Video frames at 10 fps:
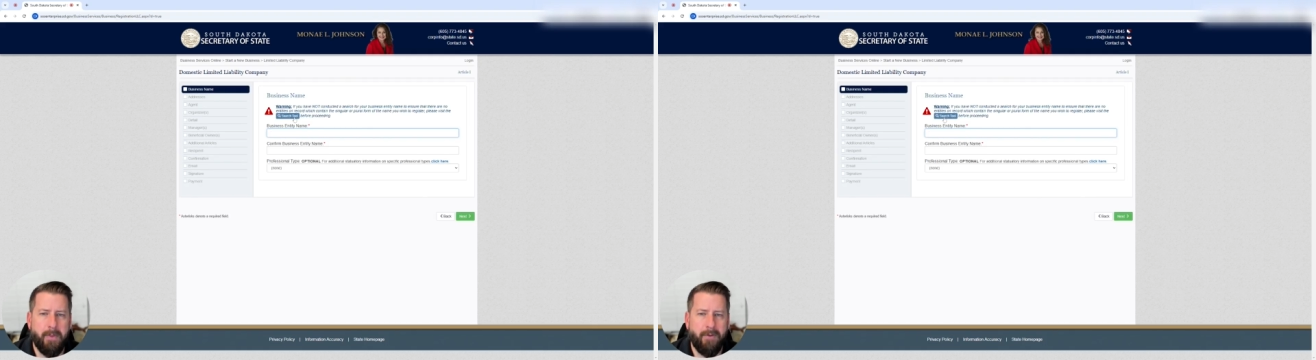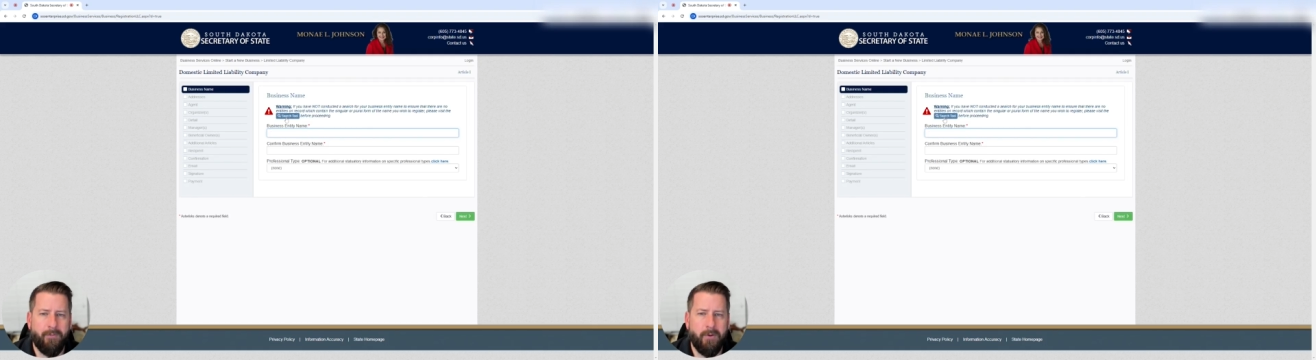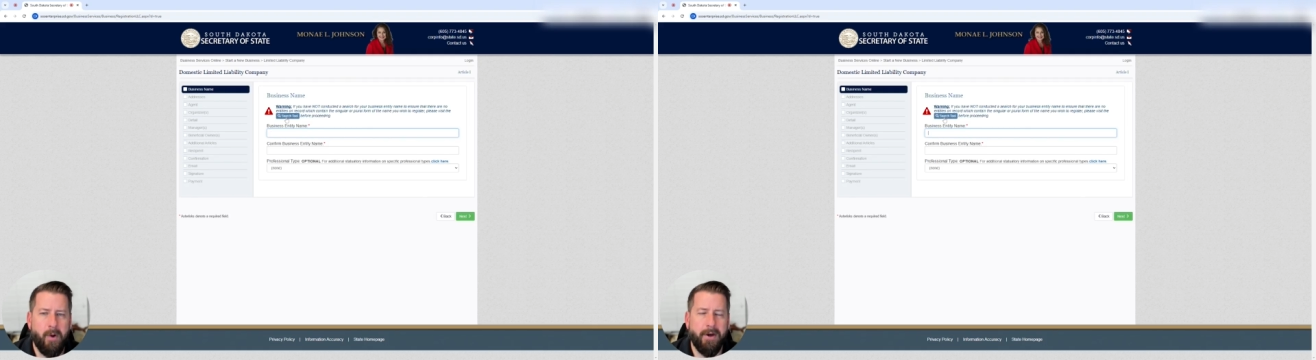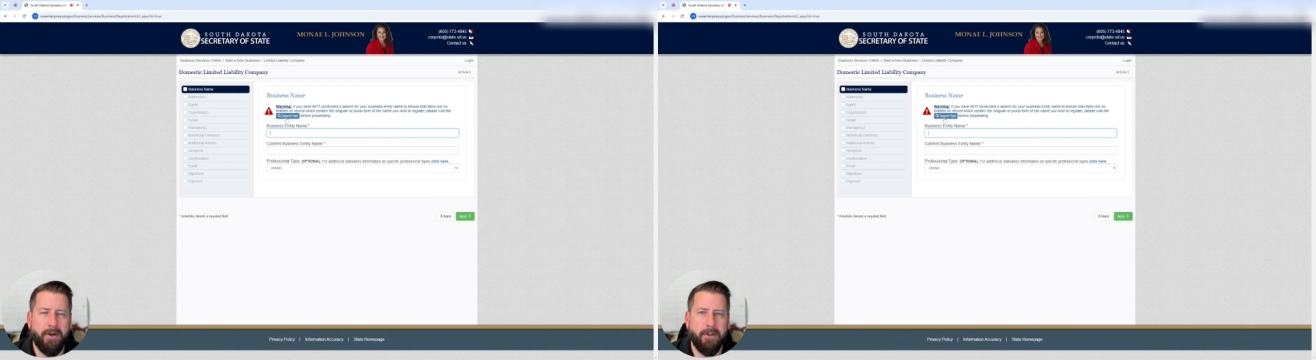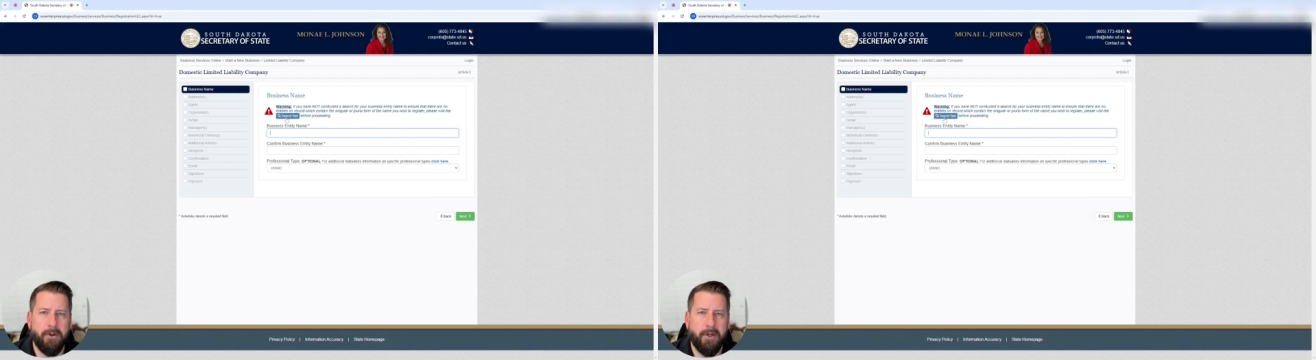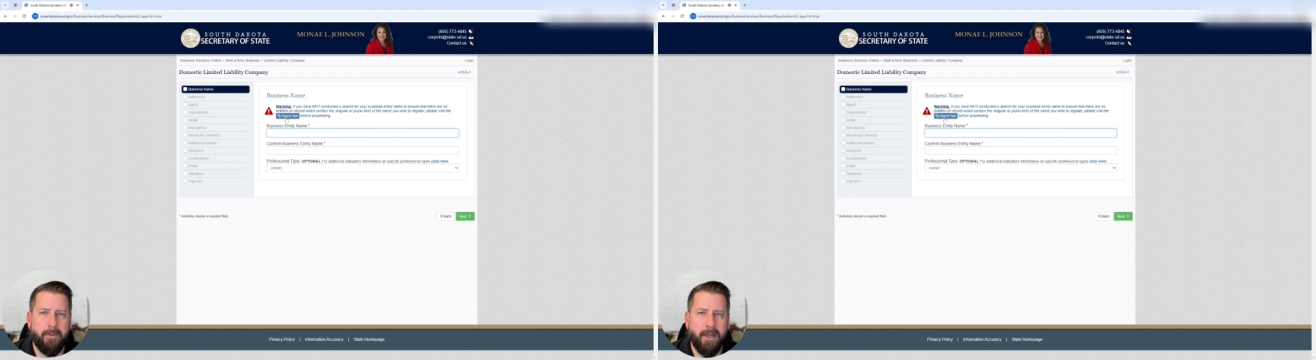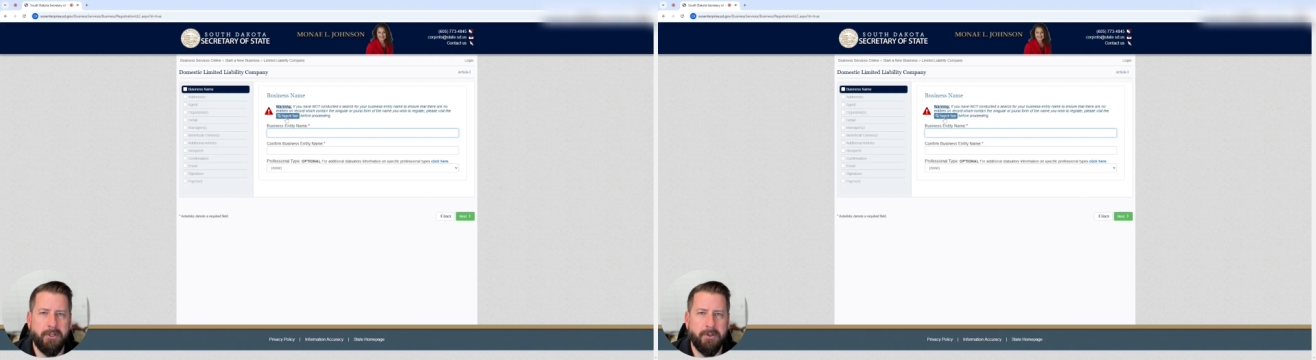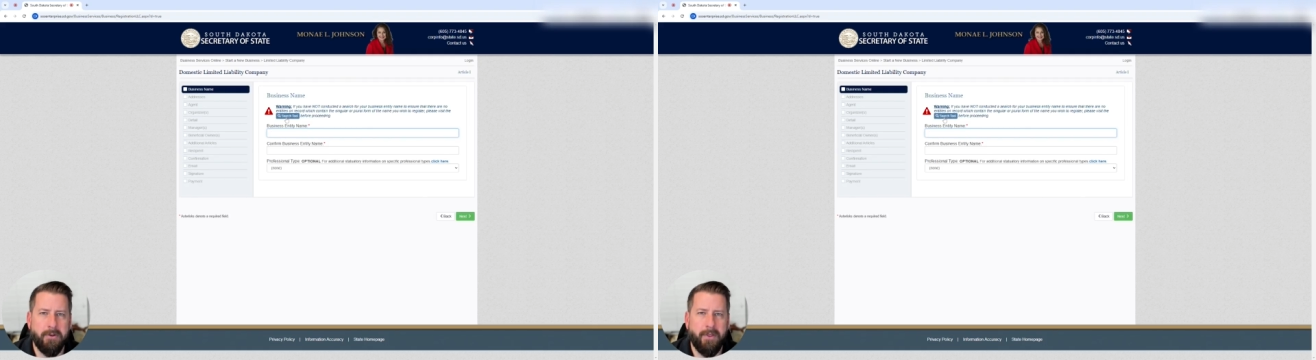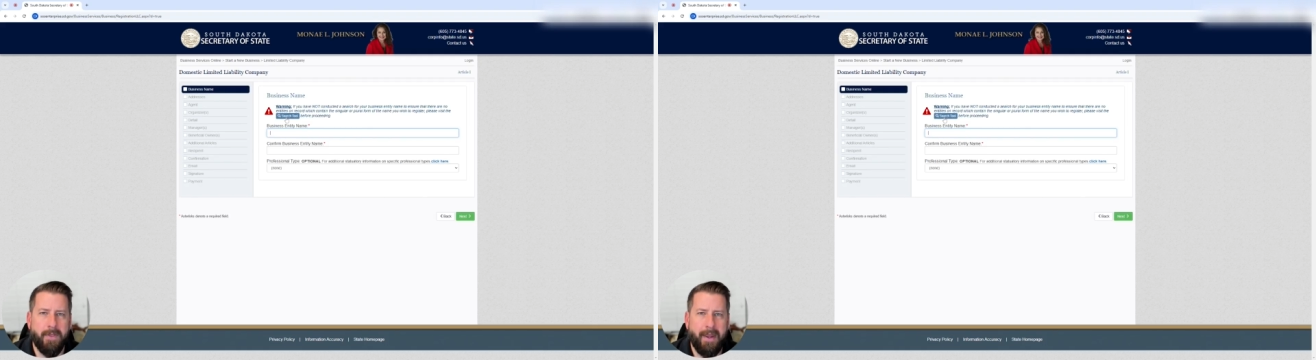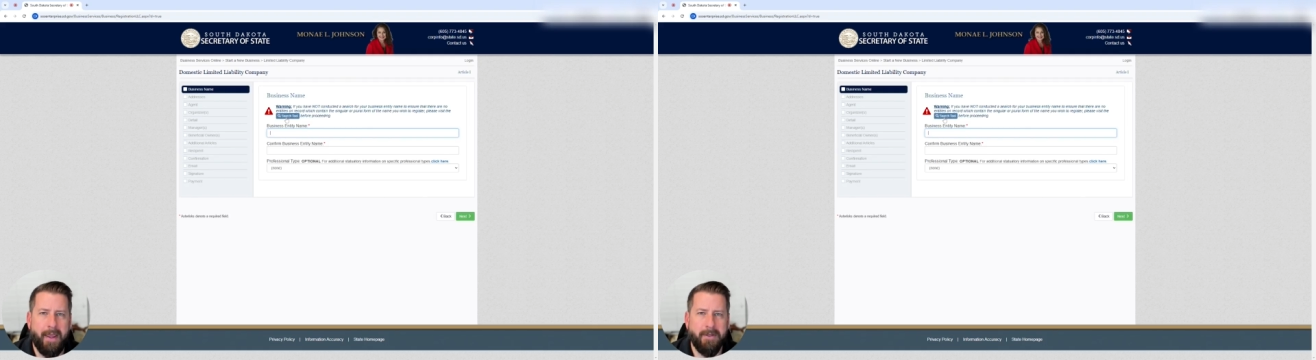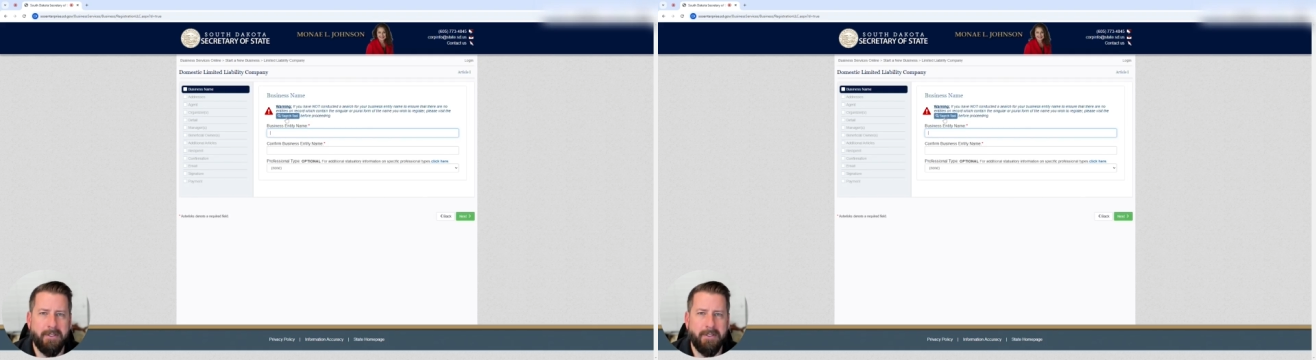if you wanted to look and make sure that the name is